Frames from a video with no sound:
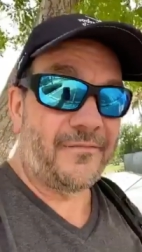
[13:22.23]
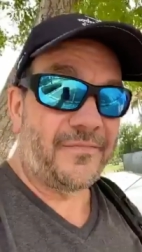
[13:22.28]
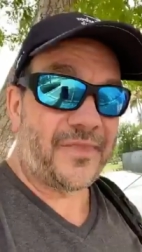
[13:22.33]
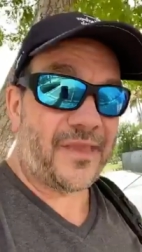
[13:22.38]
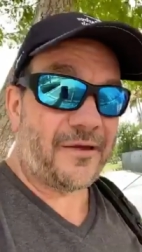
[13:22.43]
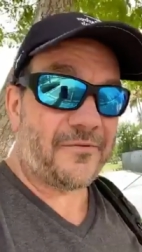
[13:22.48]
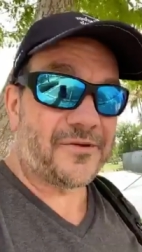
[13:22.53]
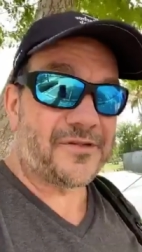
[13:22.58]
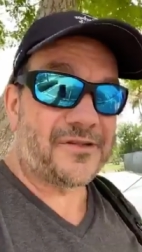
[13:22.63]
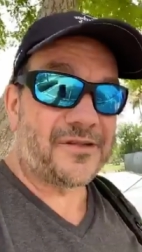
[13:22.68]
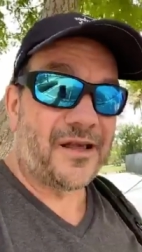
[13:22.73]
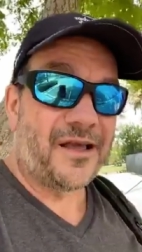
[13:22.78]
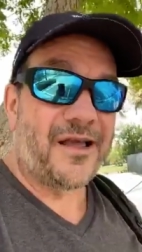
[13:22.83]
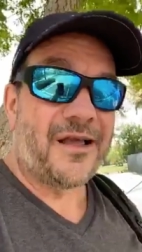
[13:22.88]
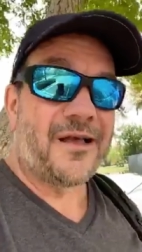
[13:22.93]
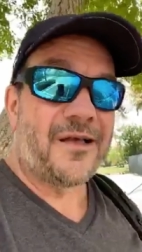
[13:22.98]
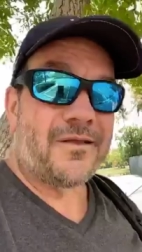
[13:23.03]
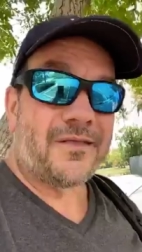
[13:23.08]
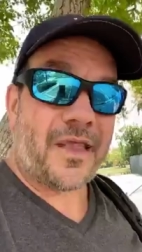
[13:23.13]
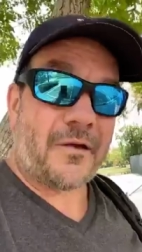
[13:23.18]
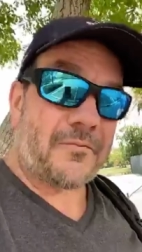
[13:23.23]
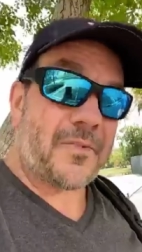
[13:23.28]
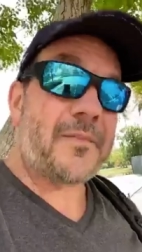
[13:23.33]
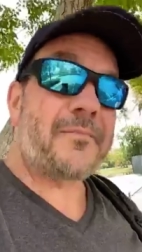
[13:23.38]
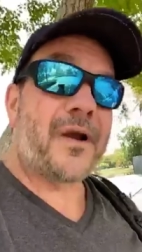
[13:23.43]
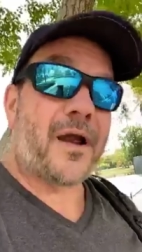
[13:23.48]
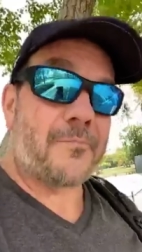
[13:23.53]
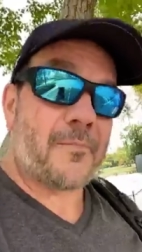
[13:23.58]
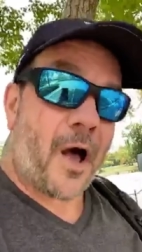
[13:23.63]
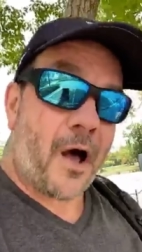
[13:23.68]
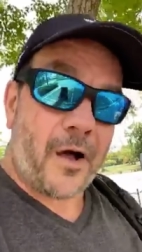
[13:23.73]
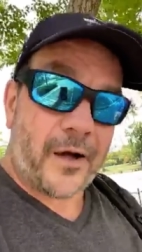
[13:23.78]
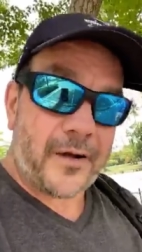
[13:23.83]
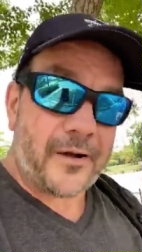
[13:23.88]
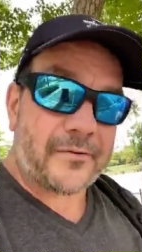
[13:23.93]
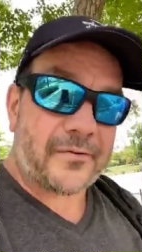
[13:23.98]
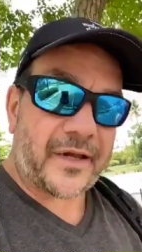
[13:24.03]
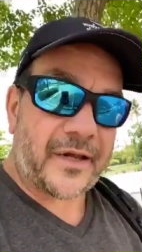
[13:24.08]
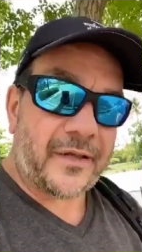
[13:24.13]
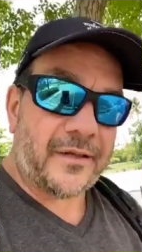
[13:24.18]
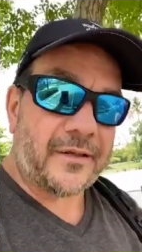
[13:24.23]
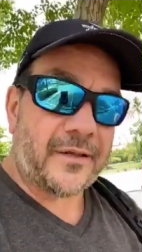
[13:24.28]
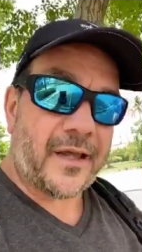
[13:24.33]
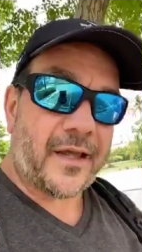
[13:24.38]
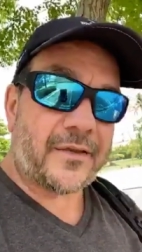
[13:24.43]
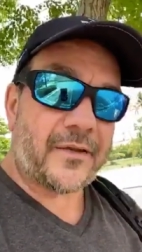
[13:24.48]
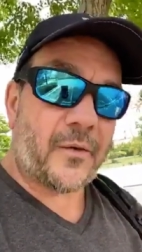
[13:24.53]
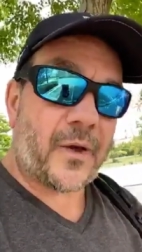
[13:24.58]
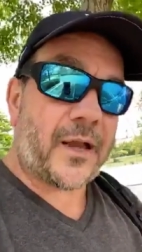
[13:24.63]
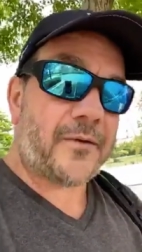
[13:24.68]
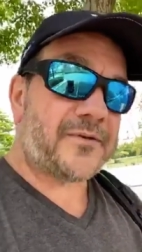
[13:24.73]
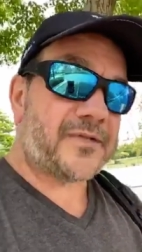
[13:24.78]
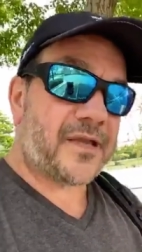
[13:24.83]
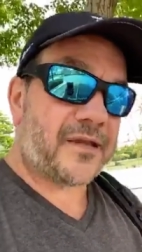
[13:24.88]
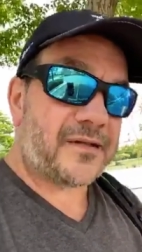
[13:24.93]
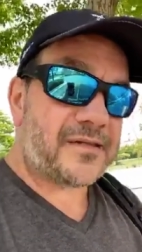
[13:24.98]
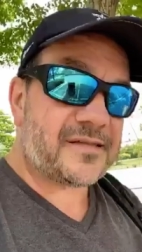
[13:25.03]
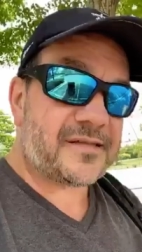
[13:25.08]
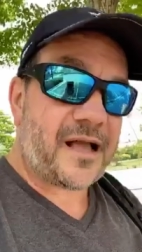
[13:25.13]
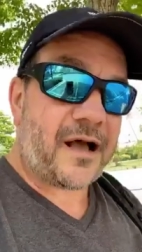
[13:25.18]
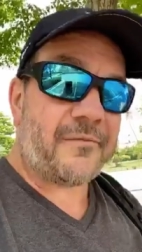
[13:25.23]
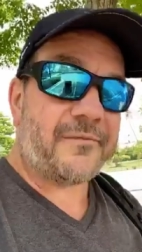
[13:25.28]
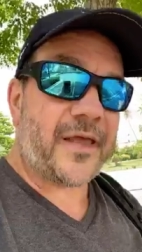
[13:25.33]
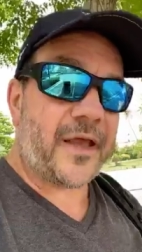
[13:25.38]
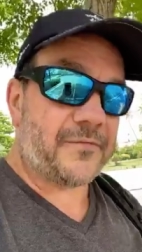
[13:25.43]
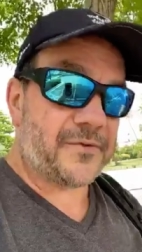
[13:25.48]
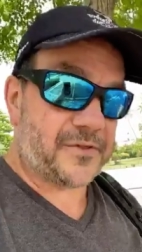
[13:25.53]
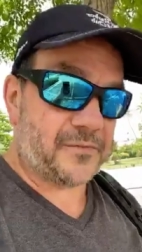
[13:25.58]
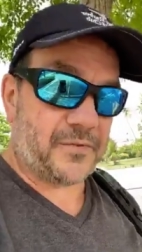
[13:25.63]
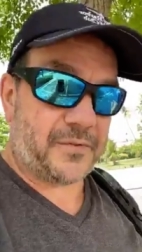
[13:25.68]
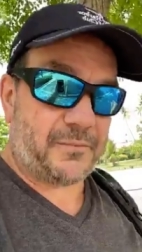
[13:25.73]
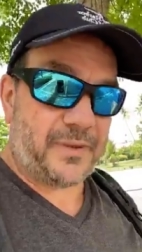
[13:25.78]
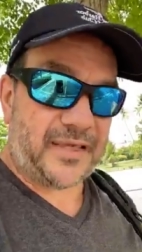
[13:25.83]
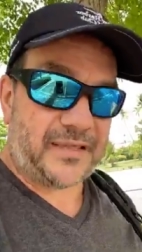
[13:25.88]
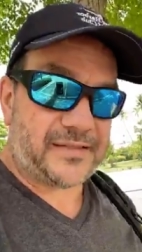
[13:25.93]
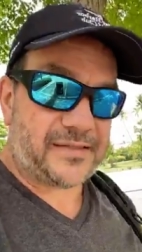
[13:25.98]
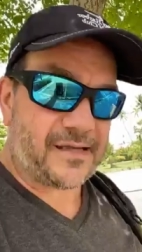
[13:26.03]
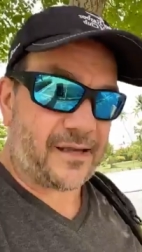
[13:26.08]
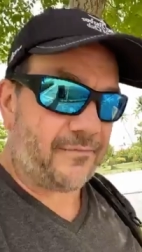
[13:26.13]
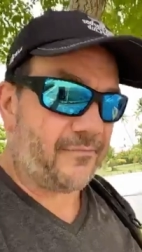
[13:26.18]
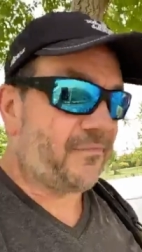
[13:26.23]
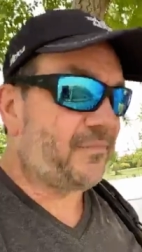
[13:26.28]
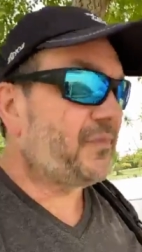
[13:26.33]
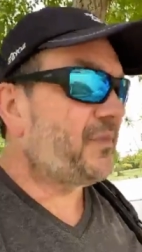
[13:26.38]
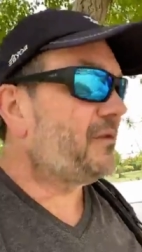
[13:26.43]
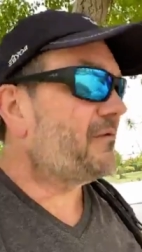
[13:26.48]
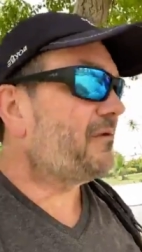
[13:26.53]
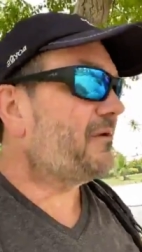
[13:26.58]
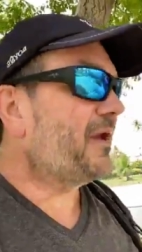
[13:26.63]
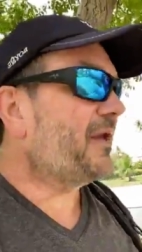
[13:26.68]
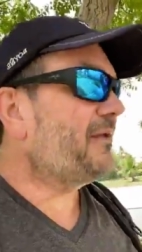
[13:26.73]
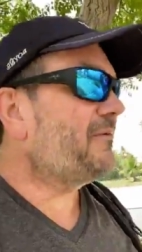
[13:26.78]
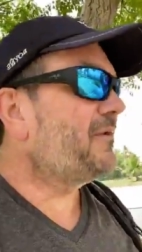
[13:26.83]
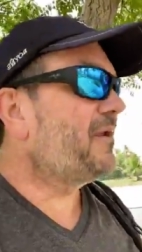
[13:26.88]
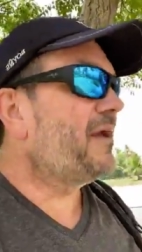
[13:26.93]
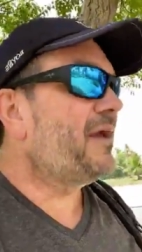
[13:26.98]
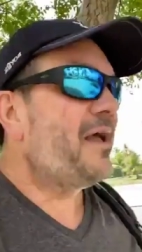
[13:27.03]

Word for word: That was, now remember, I'm hungry, and the way I was going to solve that was with pizza, right?